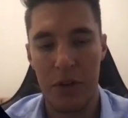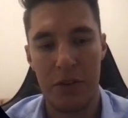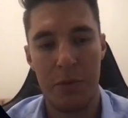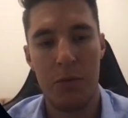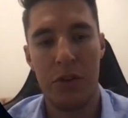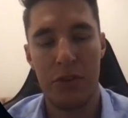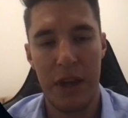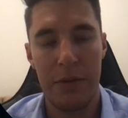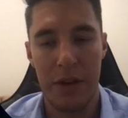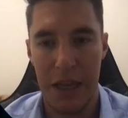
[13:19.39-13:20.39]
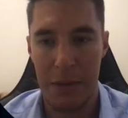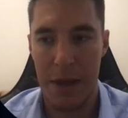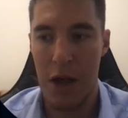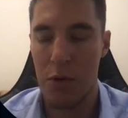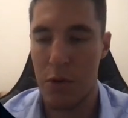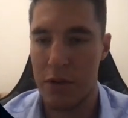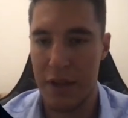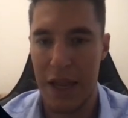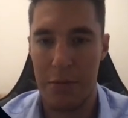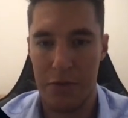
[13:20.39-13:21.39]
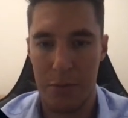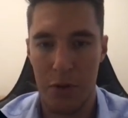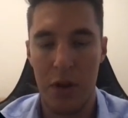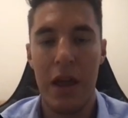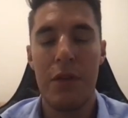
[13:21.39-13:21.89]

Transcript: someone receives an email or a DM from you,